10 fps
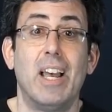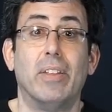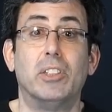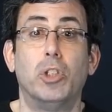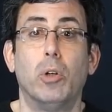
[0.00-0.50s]

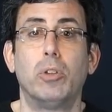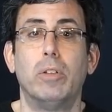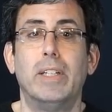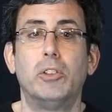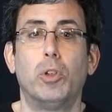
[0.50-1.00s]
The
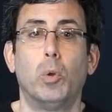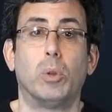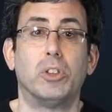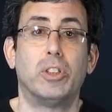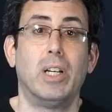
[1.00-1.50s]
children of Israel
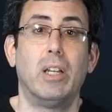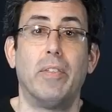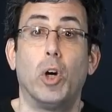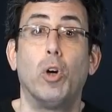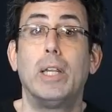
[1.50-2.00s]
were still
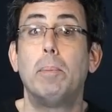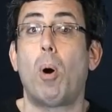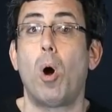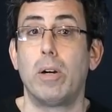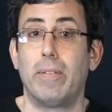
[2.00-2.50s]
in the early
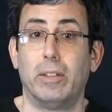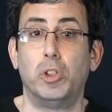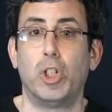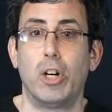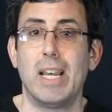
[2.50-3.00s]
part of their
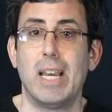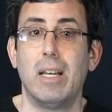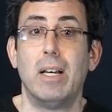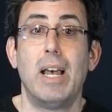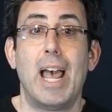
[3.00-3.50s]
journey,
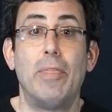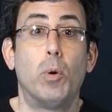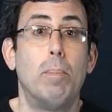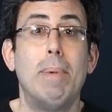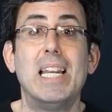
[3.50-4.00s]
and
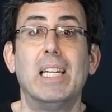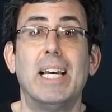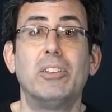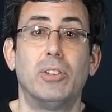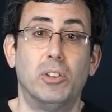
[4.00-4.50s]
there were many
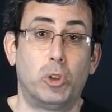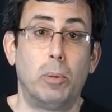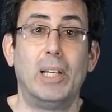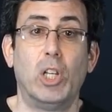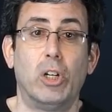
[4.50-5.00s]
lessons
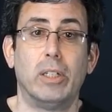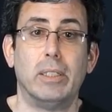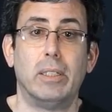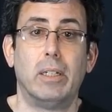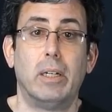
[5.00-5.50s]
to be
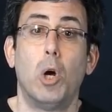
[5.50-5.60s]
learned.